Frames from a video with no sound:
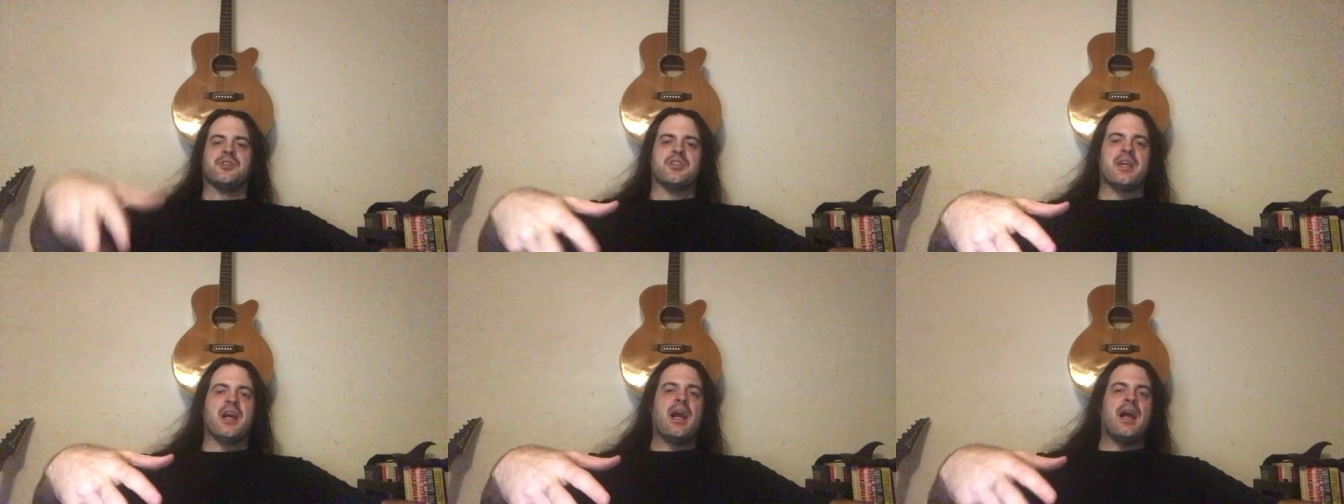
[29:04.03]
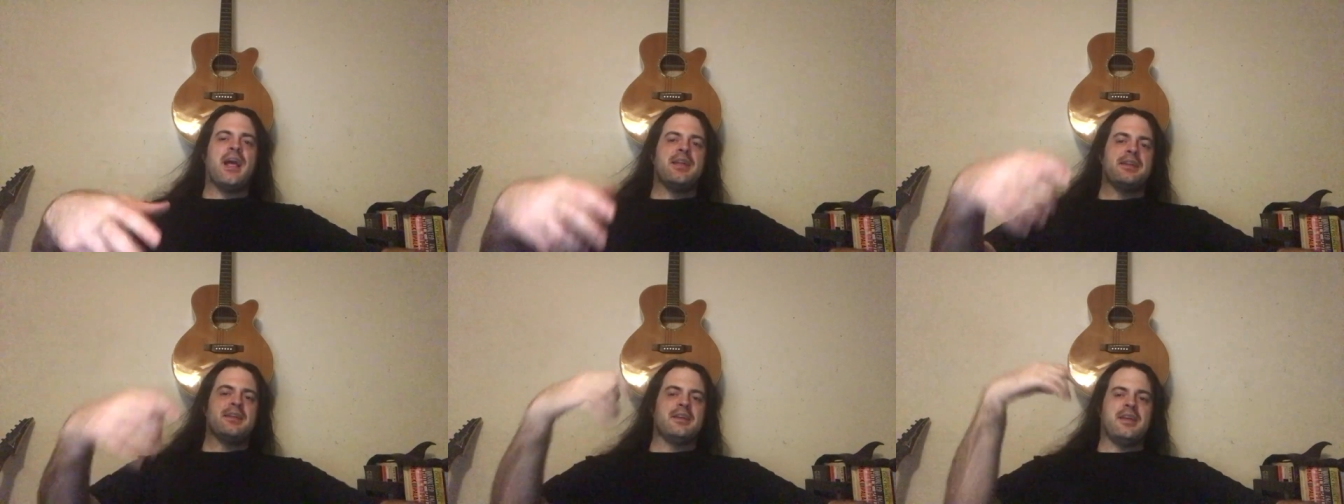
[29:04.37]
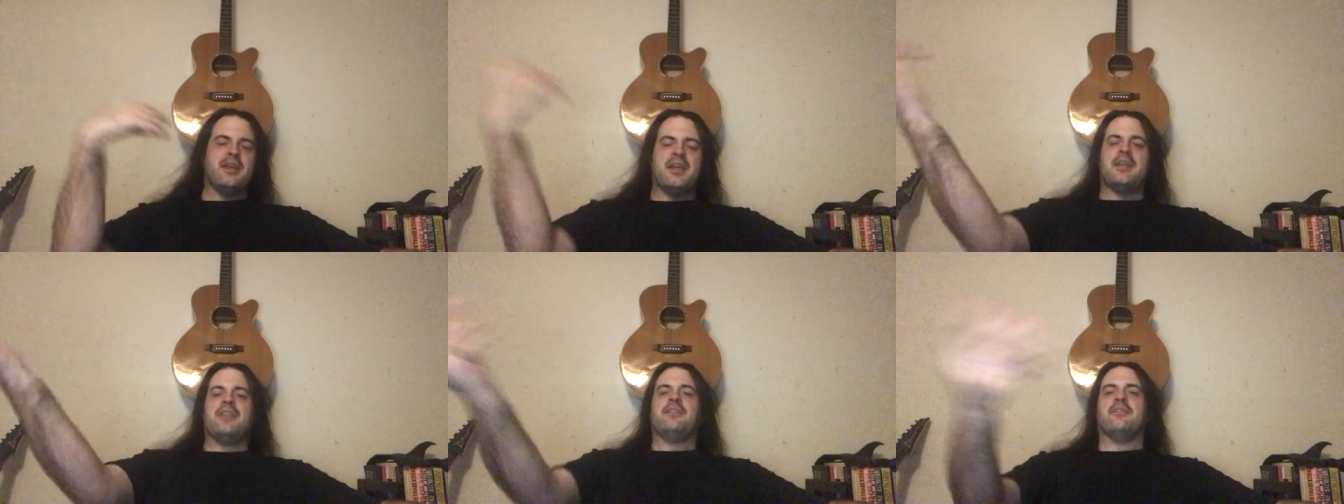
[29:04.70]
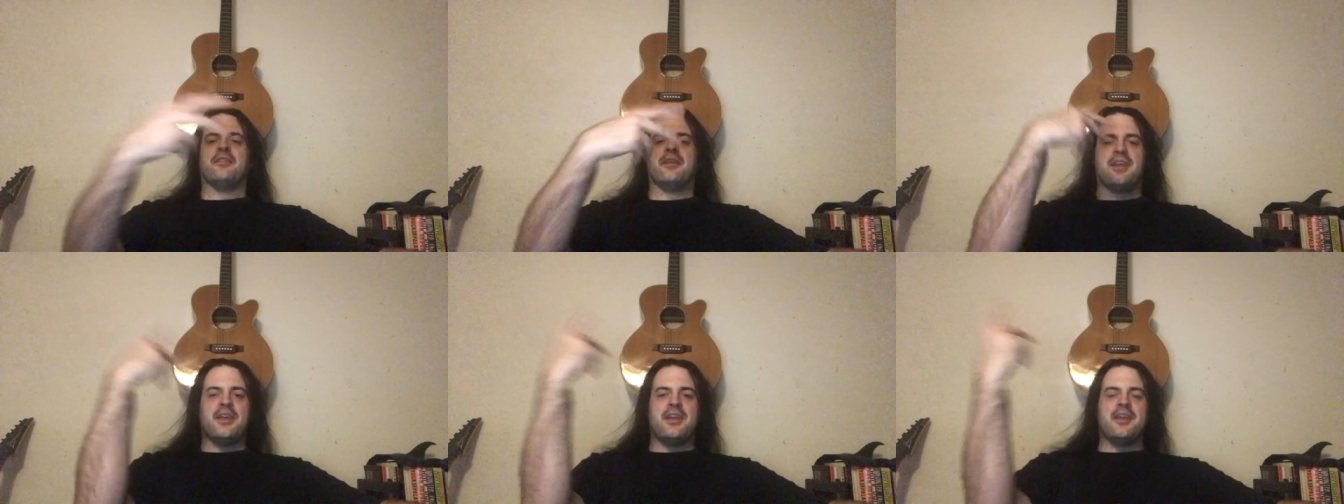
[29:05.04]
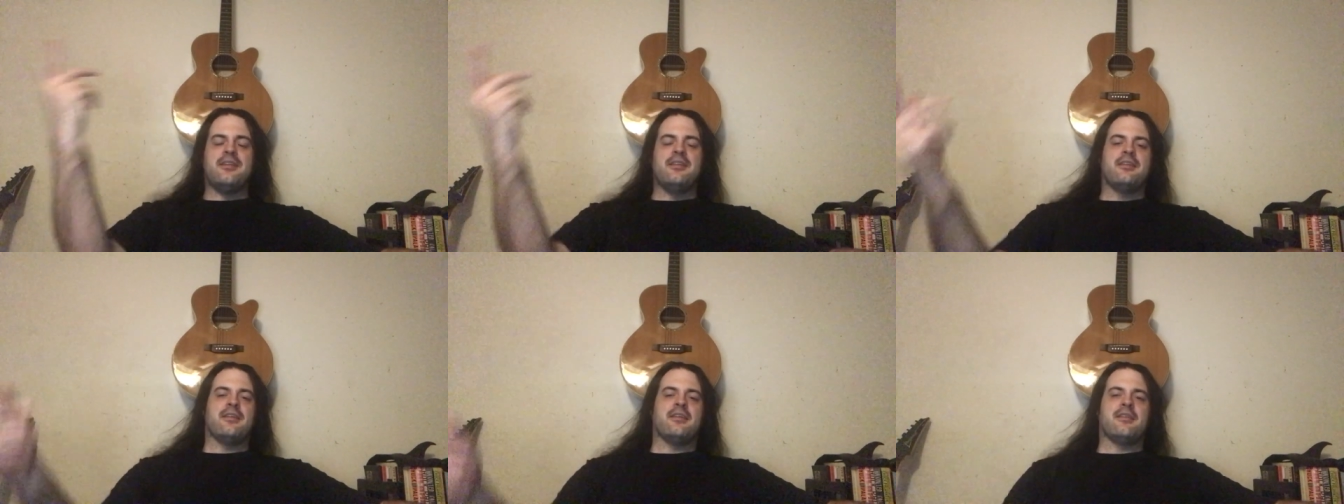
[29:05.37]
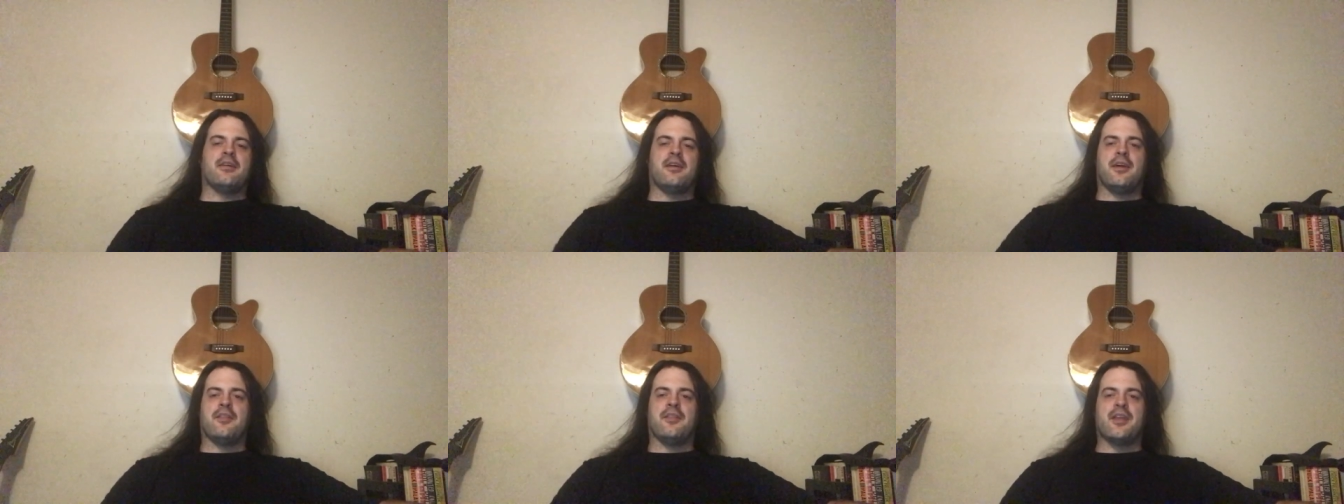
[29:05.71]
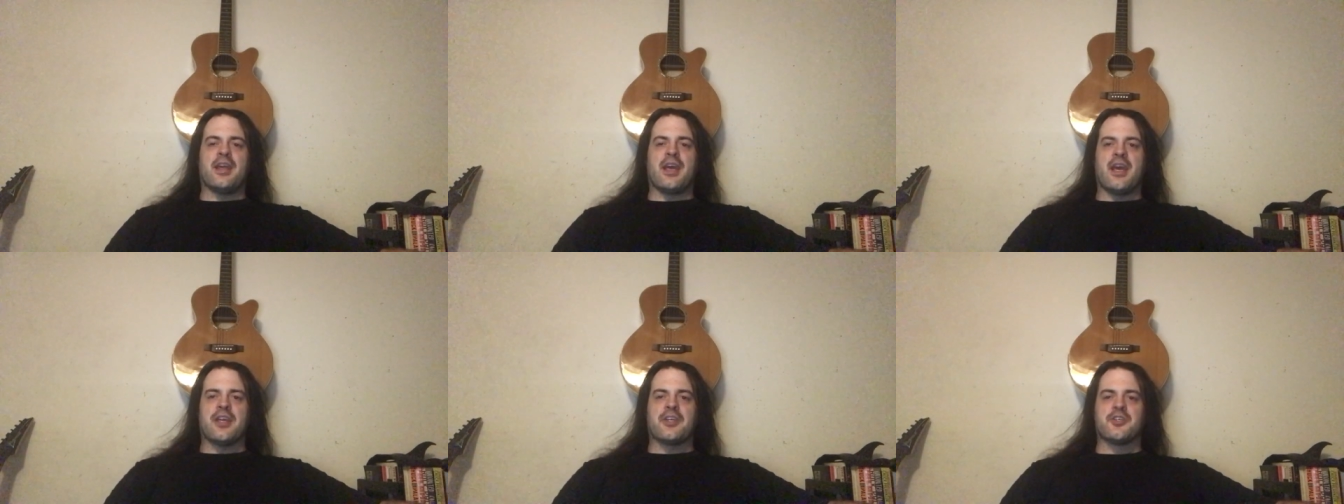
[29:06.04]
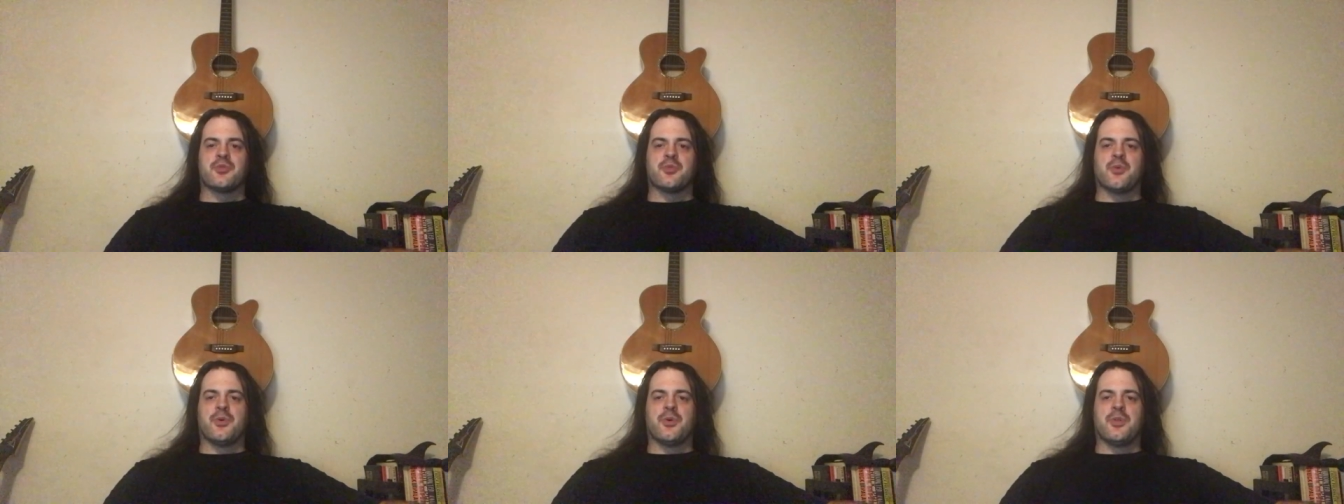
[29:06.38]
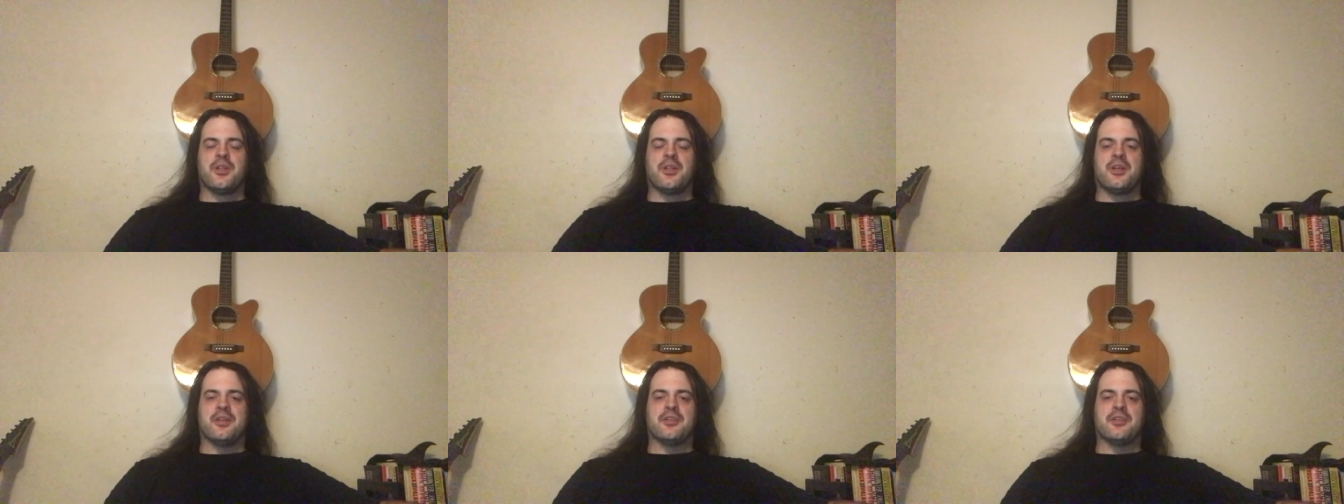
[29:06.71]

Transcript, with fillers: not in the uh, the actual.